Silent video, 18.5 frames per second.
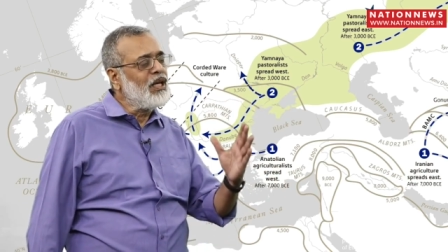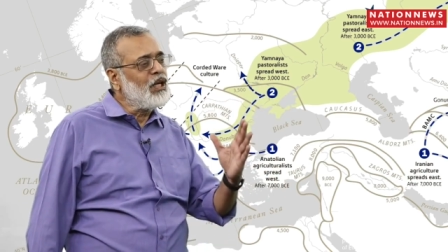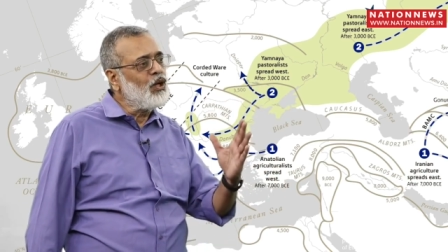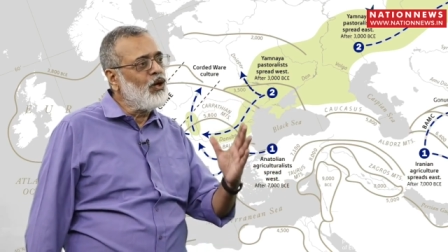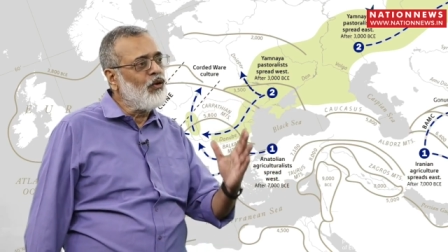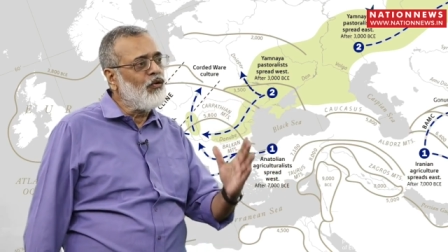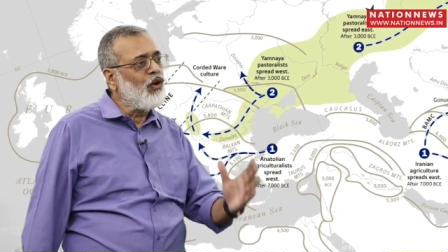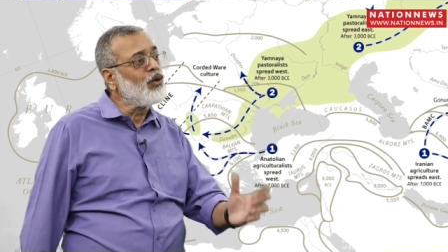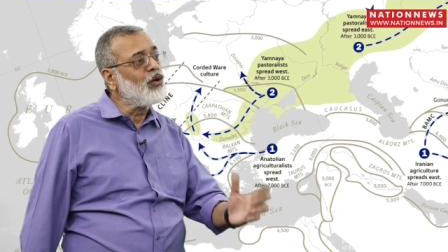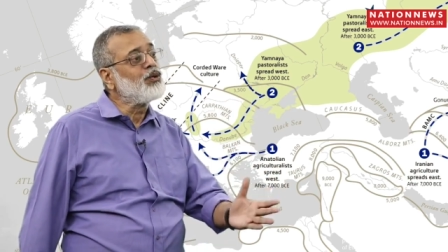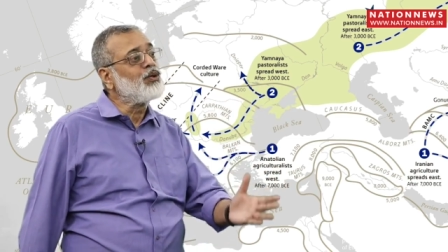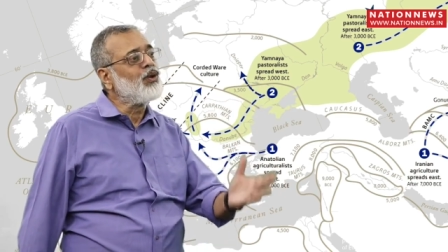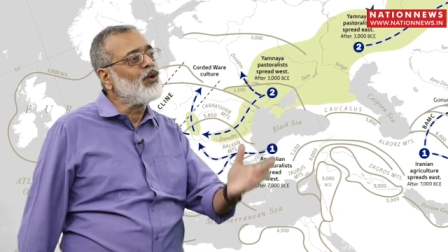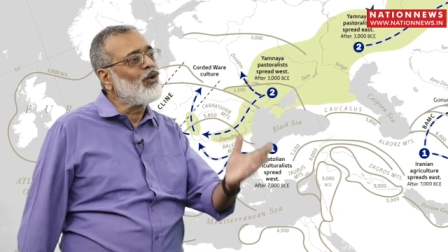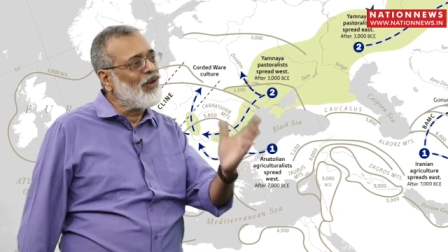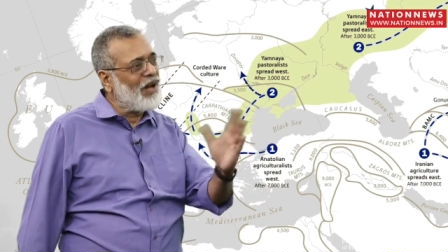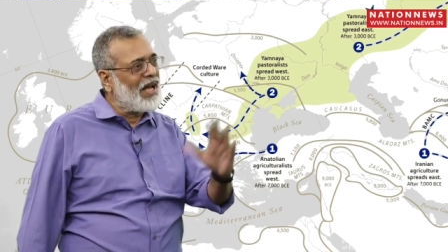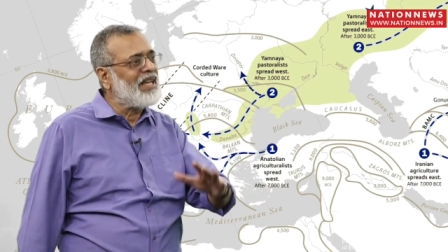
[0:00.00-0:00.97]
You have
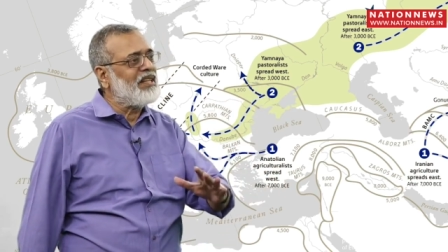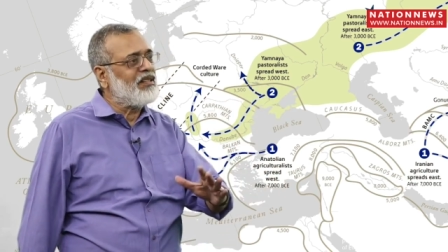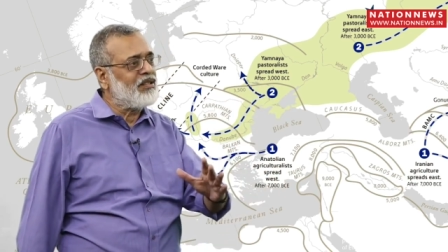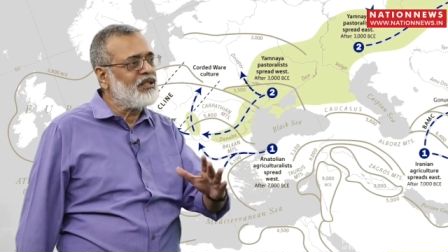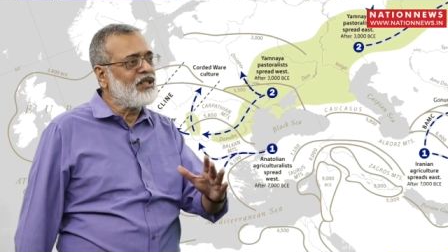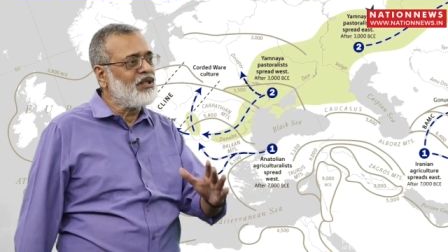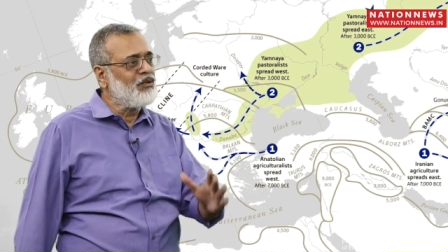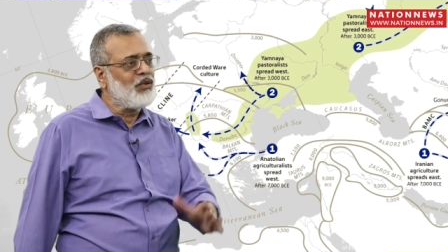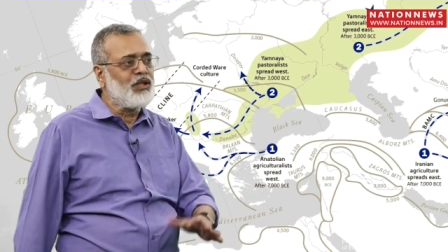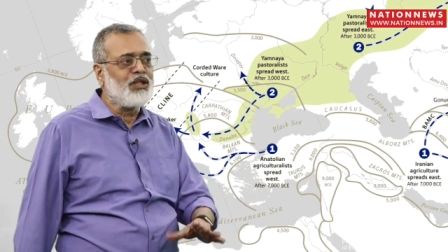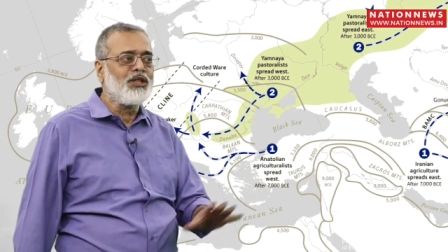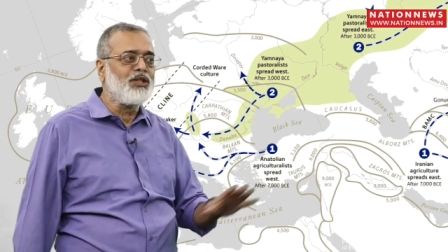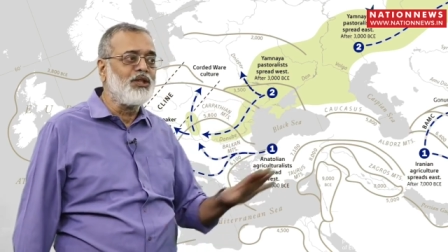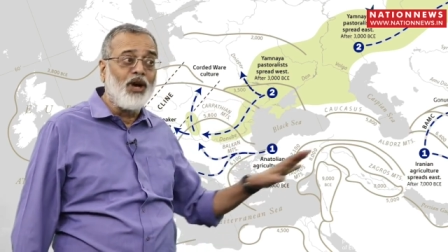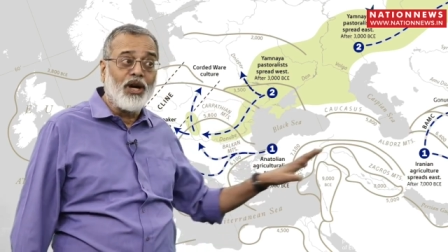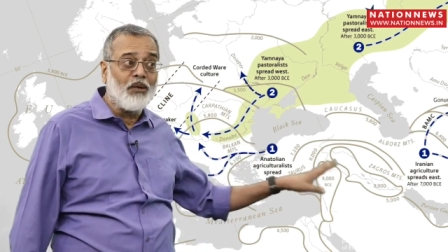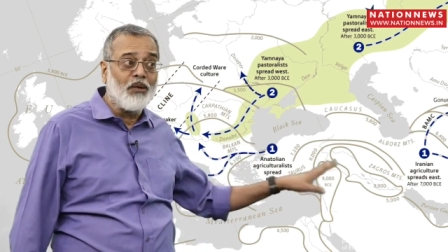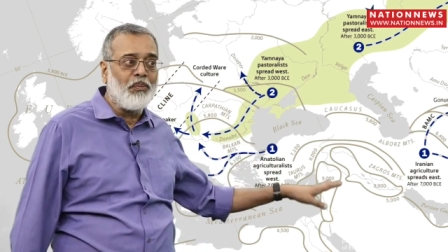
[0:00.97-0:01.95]
also rice, which
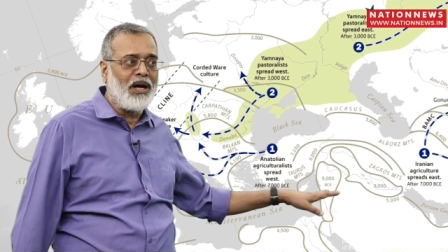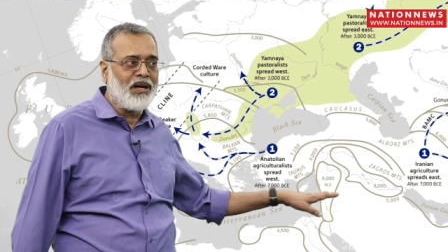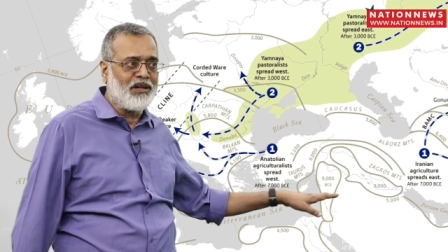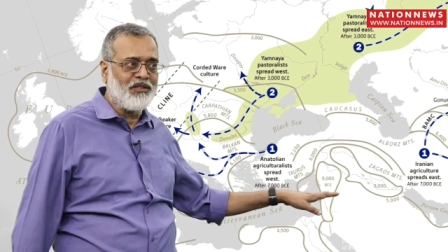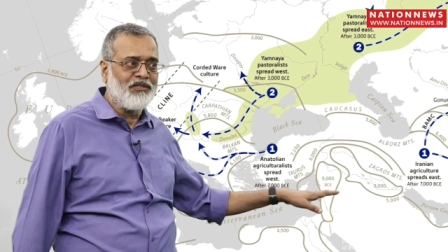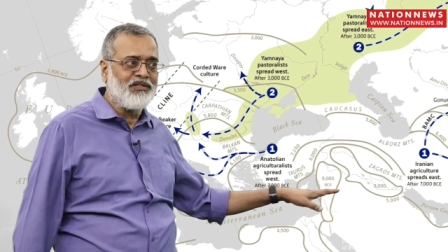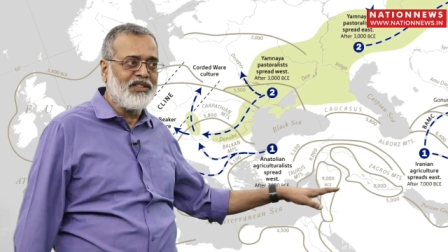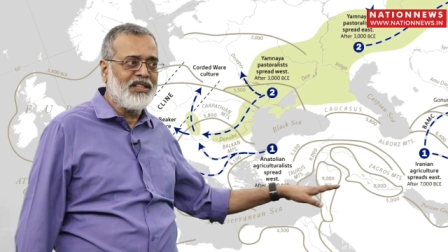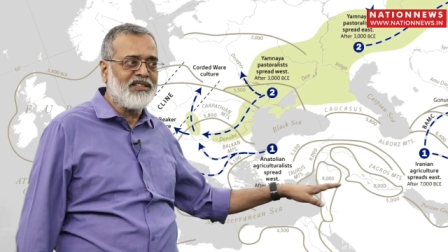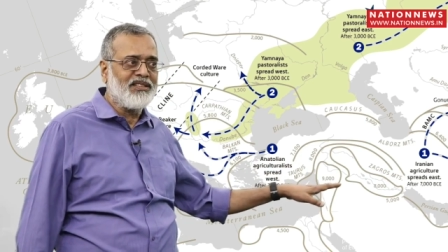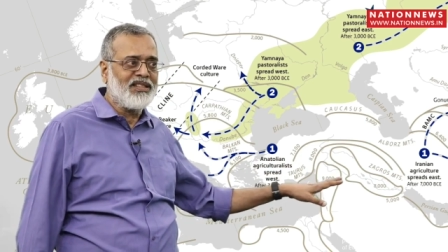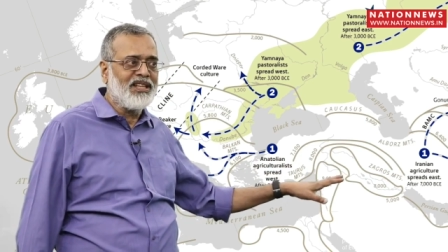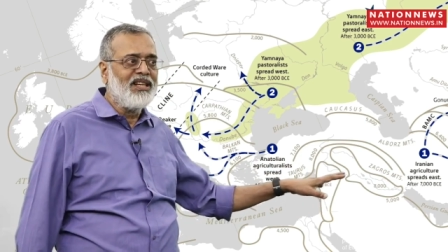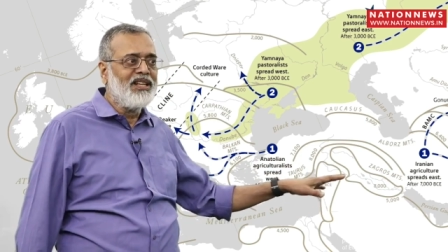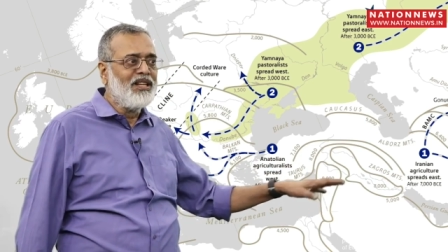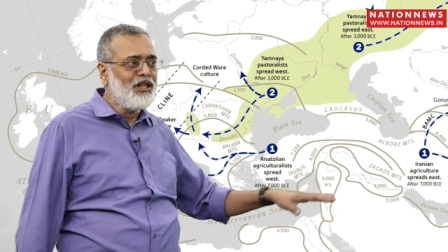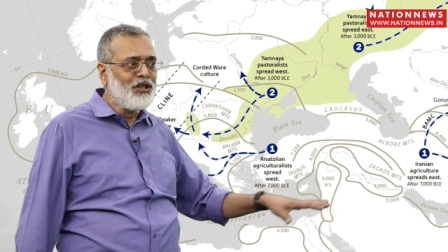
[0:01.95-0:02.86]
is not a part of this.